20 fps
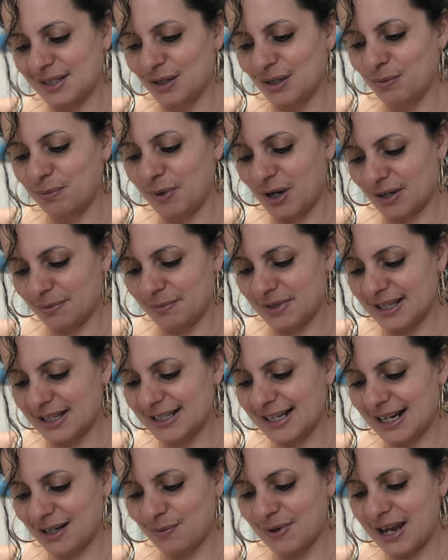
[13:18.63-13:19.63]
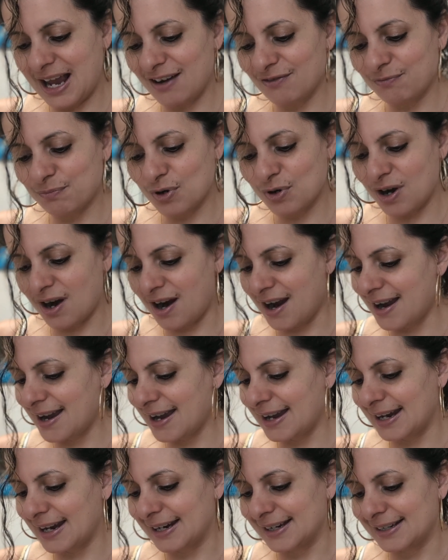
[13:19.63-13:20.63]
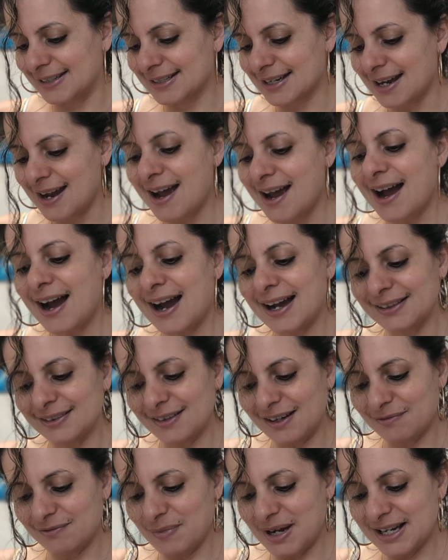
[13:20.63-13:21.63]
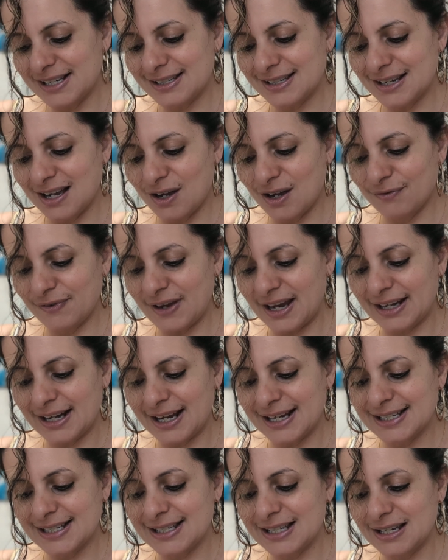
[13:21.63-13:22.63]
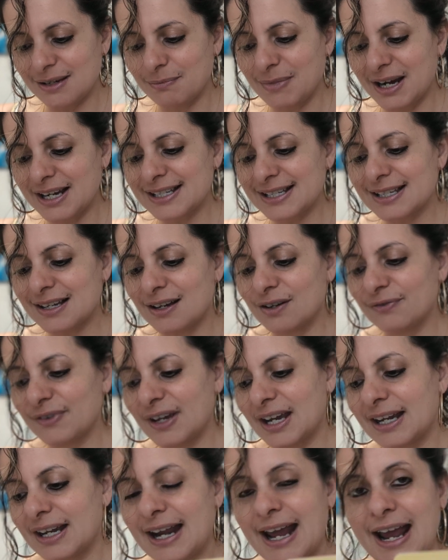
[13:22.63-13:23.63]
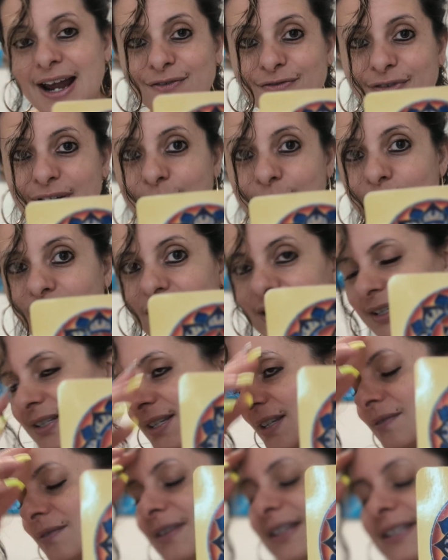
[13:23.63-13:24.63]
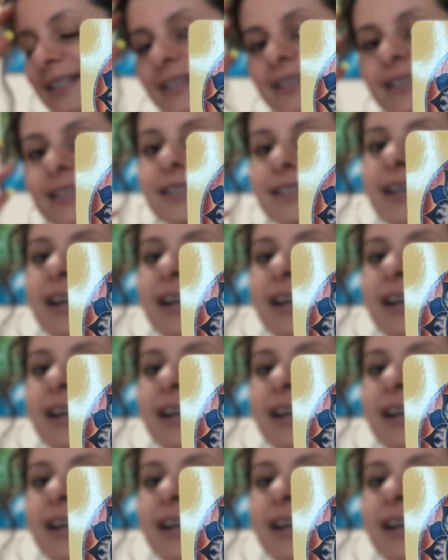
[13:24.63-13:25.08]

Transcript: so, bottom of the deck, we have pride. I love myself and I see myself in everyone. So, this is a